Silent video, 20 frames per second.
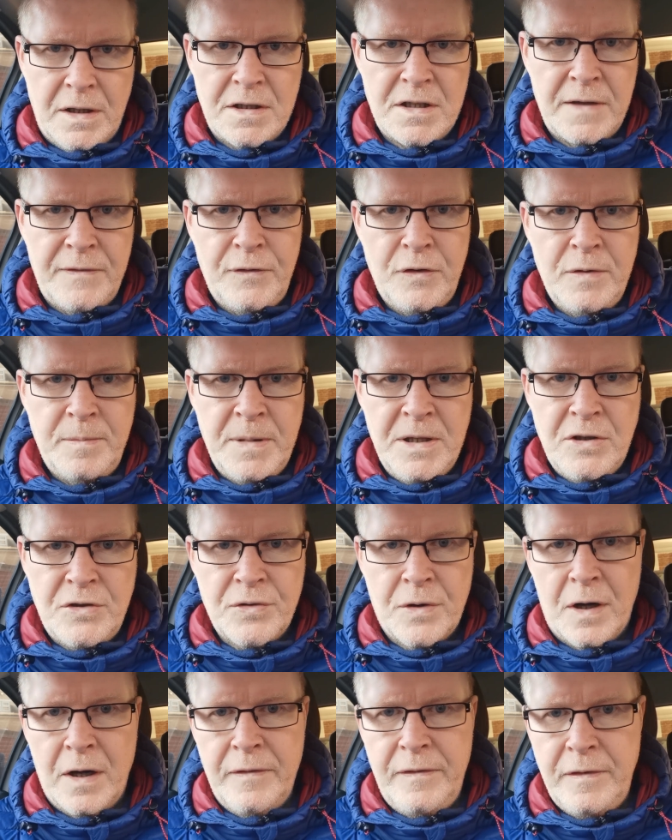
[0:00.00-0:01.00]
is if you've been
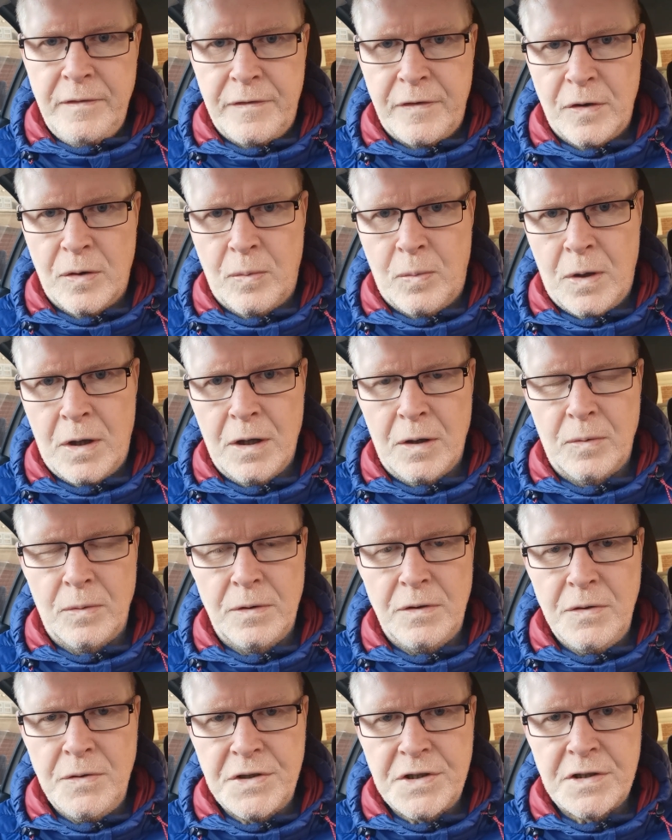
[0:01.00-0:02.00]
driving for a while,
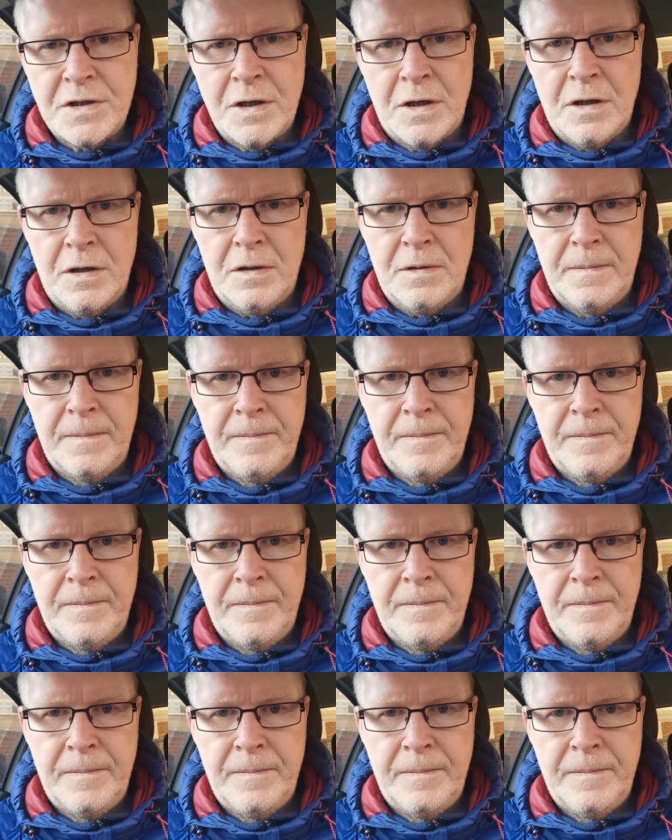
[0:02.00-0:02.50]
you start